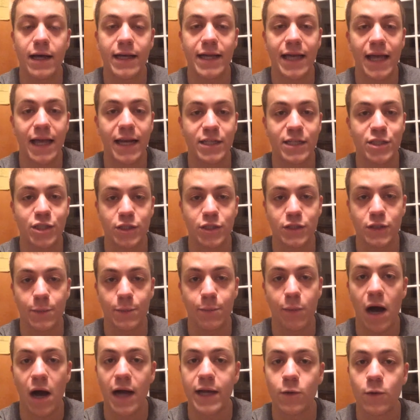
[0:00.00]
Again, it's just your
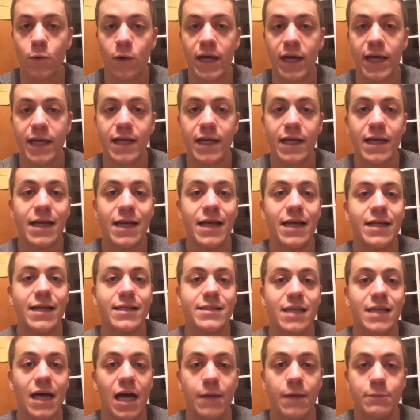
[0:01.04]
body weight
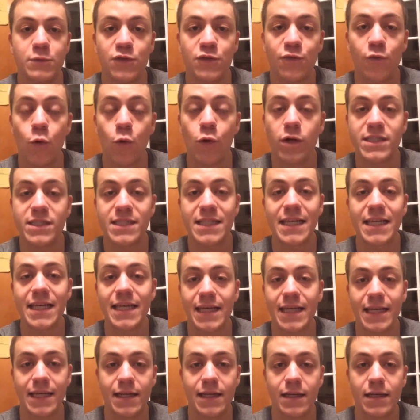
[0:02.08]
times
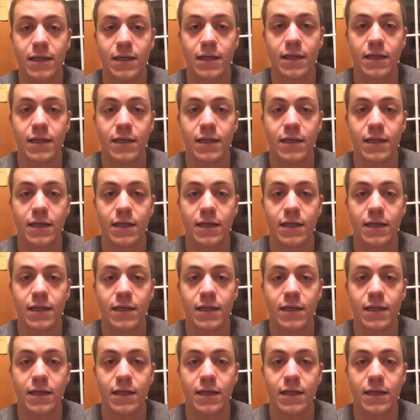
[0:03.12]
14,